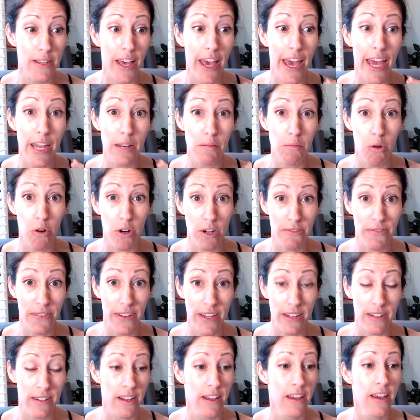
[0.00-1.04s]
and
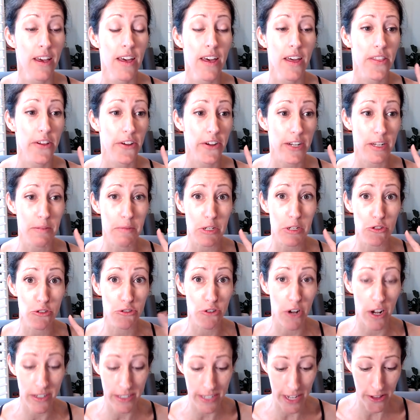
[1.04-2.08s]
morphine. They're going to be
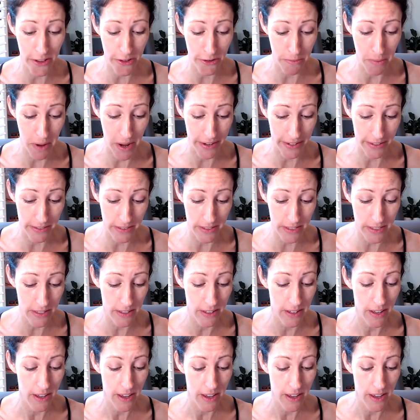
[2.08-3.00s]
drugged out of their minds.